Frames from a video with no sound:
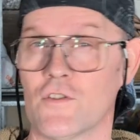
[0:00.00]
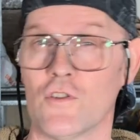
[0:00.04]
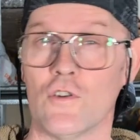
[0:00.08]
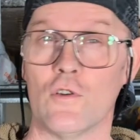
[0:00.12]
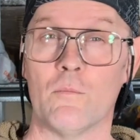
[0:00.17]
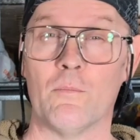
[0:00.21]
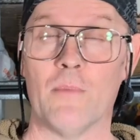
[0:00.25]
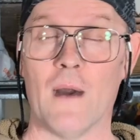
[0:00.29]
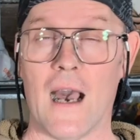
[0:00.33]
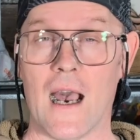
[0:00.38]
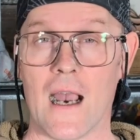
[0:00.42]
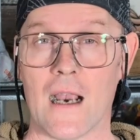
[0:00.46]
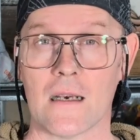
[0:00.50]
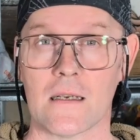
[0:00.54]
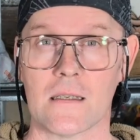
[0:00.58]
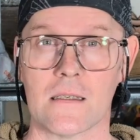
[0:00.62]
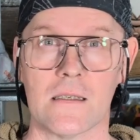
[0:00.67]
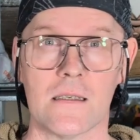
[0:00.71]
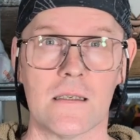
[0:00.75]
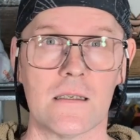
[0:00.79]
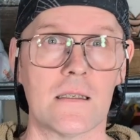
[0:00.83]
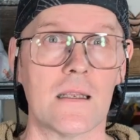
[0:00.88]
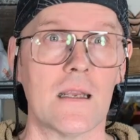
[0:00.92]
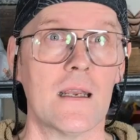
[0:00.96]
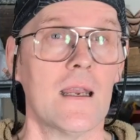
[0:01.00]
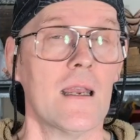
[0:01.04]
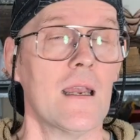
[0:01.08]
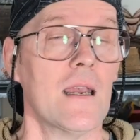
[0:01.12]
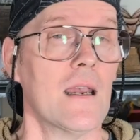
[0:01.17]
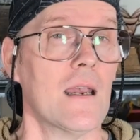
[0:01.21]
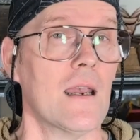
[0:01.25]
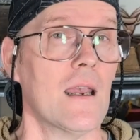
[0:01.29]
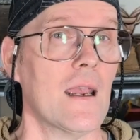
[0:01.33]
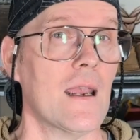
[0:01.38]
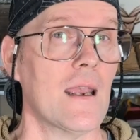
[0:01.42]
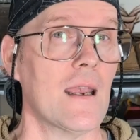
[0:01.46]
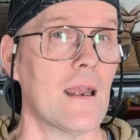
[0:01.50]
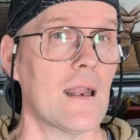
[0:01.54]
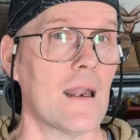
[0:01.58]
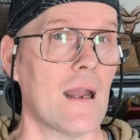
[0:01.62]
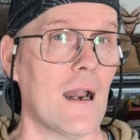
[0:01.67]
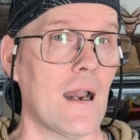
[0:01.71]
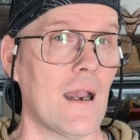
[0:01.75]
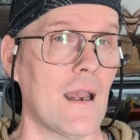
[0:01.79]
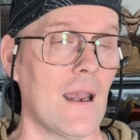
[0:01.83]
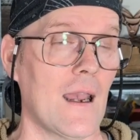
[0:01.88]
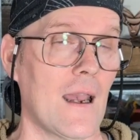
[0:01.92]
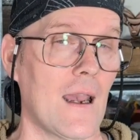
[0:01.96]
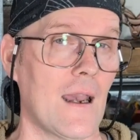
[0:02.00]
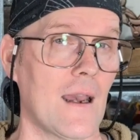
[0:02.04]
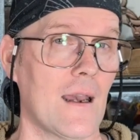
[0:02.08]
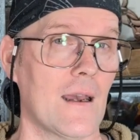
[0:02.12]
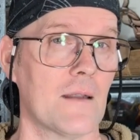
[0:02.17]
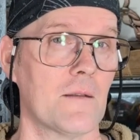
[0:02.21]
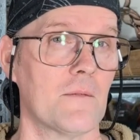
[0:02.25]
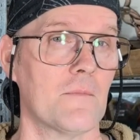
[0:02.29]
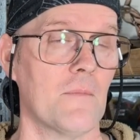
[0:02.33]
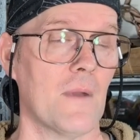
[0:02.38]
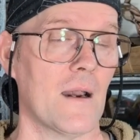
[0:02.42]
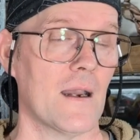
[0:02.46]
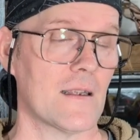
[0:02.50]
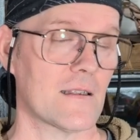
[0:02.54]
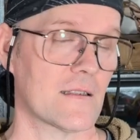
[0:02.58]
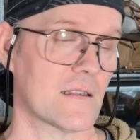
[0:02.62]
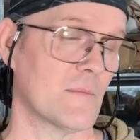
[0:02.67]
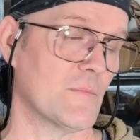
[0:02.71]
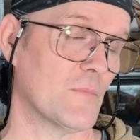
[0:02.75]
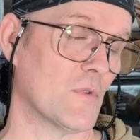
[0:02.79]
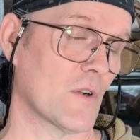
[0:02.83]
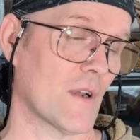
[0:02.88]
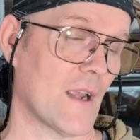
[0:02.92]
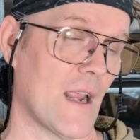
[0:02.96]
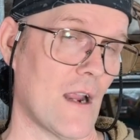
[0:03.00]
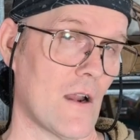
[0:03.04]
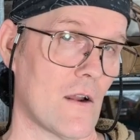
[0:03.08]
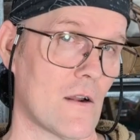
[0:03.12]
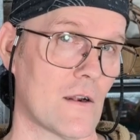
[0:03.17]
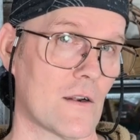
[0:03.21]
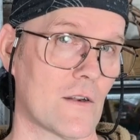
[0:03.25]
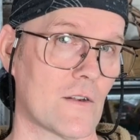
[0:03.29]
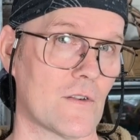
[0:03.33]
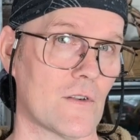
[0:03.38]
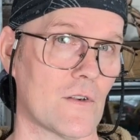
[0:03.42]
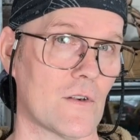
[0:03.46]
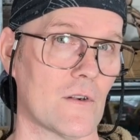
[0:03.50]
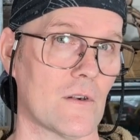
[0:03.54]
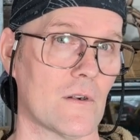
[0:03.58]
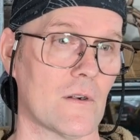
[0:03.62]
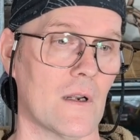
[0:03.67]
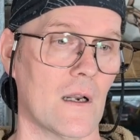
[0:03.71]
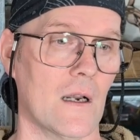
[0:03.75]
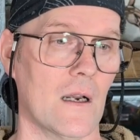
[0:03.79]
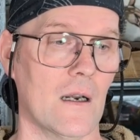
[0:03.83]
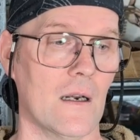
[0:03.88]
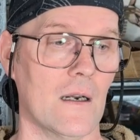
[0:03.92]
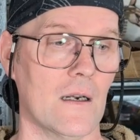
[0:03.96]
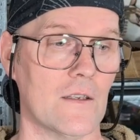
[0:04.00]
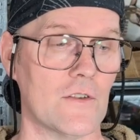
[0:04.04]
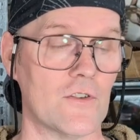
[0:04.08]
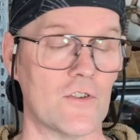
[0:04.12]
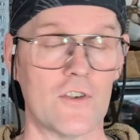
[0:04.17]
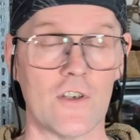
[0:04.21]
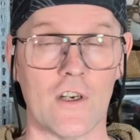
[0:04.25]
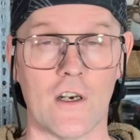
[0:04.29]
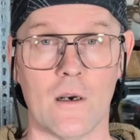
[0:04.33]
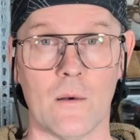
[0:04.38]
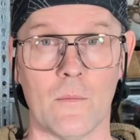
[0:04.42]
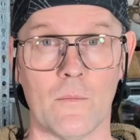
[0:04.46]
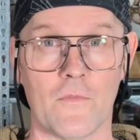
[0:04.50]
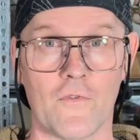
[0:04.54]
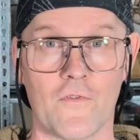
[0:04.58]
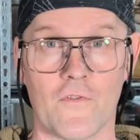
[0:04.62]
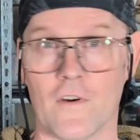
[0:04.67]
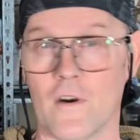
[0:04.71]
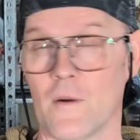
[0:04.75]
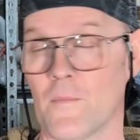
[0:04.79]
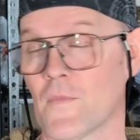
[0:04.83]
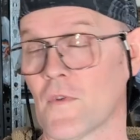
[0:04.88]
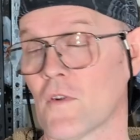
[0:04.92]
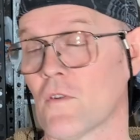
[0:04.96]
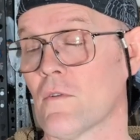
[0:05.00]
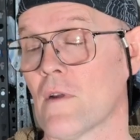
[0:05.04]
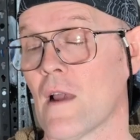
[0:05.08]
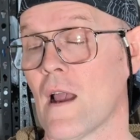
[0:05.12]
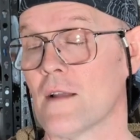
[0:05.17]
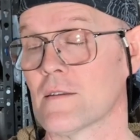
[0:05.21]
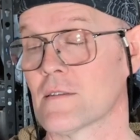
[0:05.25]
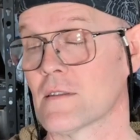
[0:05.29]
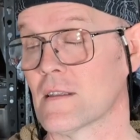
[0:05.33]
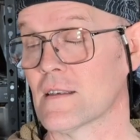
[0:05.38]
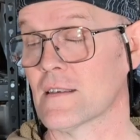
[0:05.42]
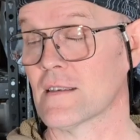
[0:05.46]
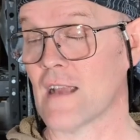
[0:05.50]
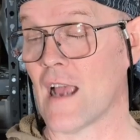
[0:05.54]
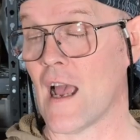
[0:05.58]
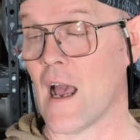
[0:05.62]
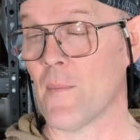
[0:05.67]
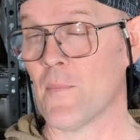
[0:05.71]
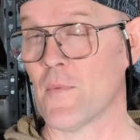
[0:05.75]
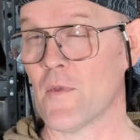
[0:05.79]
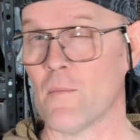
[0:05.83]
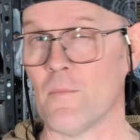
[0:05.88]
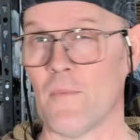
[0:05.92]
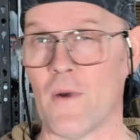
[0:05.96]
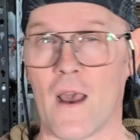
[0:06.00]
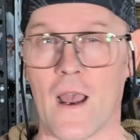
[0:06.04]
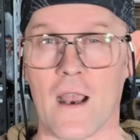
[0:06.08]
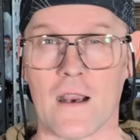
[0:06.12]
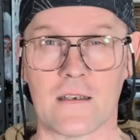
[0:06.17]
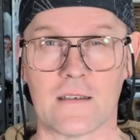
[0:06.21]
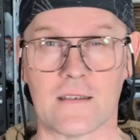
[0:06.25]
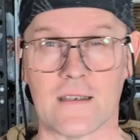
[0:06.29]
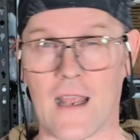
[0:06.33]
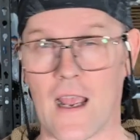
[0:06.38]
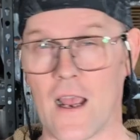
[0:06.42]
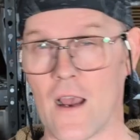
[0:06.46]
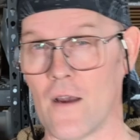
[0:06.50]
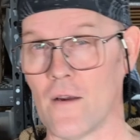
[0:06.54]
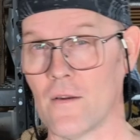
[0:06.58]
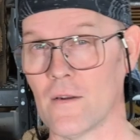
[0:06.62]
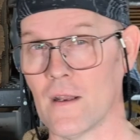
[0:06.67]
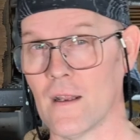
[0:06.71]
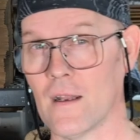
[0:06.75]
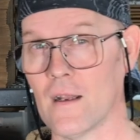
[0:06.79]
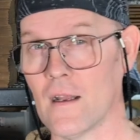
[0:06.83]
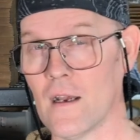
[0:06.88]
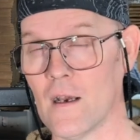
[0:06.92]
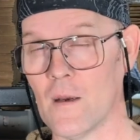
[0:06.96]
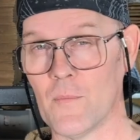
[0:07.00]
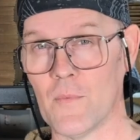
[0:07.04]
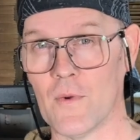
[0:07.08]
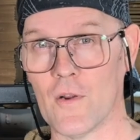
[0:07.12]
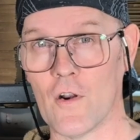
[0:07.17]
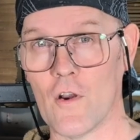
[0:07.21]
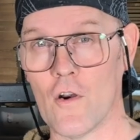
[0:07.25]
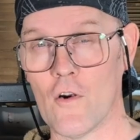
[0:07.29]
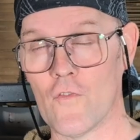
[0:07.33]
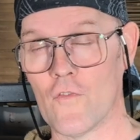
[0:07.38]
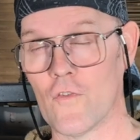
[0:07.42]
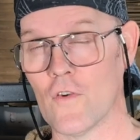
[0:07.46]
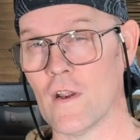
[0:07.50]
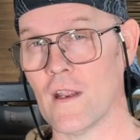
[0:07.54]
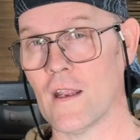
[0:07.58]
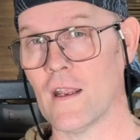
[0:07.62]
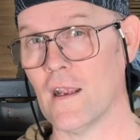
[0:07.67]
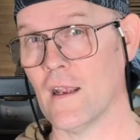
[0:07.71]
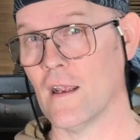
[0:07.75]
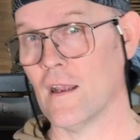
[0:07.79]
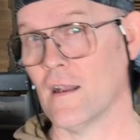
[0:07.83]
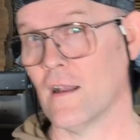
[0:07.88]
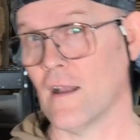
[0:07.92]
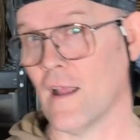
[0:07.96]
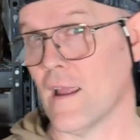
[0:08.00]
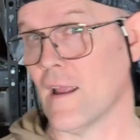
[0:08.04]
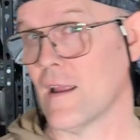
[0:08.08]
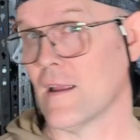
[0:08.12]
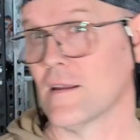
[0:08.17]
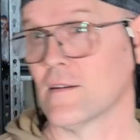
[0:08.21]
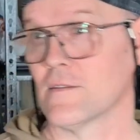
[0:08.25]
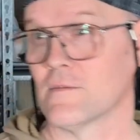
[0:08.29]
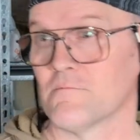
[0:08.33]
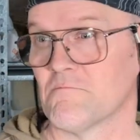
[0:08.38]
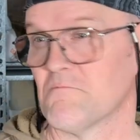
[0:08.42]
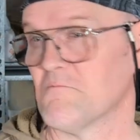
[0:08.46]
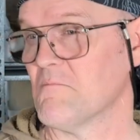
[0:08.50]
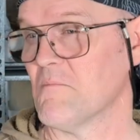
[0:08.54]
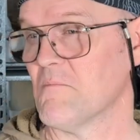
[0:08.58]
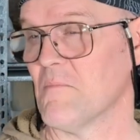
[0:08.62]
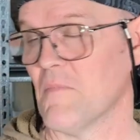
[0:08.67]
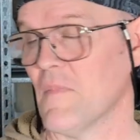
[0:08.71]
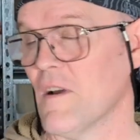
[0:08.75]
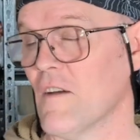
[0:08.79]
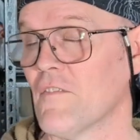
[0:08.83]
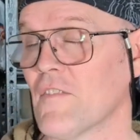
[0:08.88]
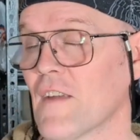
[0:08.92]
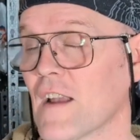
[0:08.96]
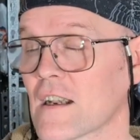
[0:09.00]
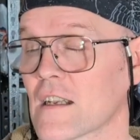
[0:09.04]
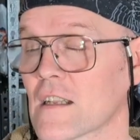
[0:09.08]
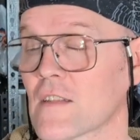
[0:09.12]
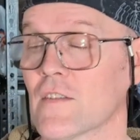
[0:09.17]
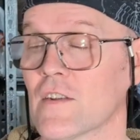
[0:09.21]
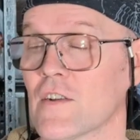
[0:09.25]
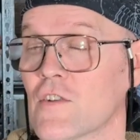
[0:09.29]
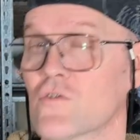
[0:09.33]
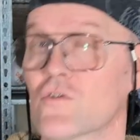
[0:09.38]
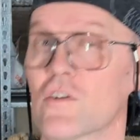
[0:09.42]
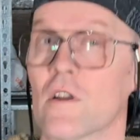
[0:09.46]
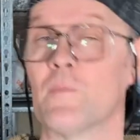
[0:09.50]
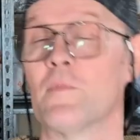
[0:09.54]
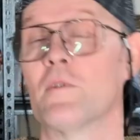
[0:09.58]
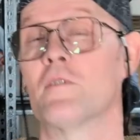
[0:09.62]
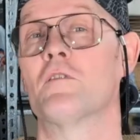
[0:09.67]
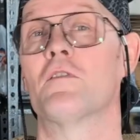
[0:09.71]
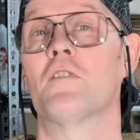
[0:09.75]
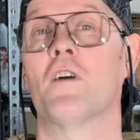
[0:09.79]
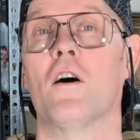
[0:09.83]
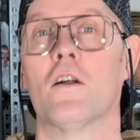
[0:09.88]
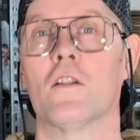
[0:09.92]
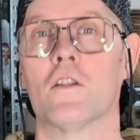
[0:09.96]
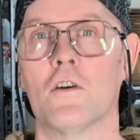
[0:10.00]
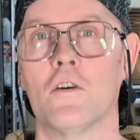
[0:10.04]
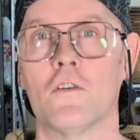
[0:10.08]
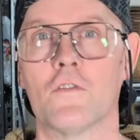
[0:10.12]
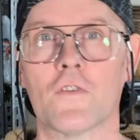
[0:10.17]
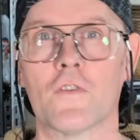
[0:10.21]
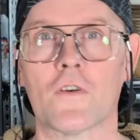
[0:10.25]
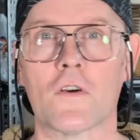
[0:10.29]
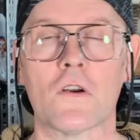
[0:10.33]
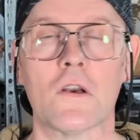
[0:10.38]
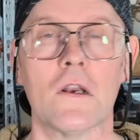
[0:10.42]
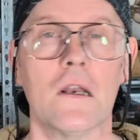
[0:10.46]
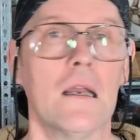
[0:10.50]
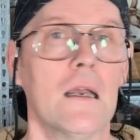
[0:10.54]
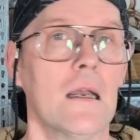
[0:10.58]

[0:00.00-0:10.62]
two boxes, and I had my simple character jump from the ground to the top of the box, down and up and over again, and effectively trip and fall over.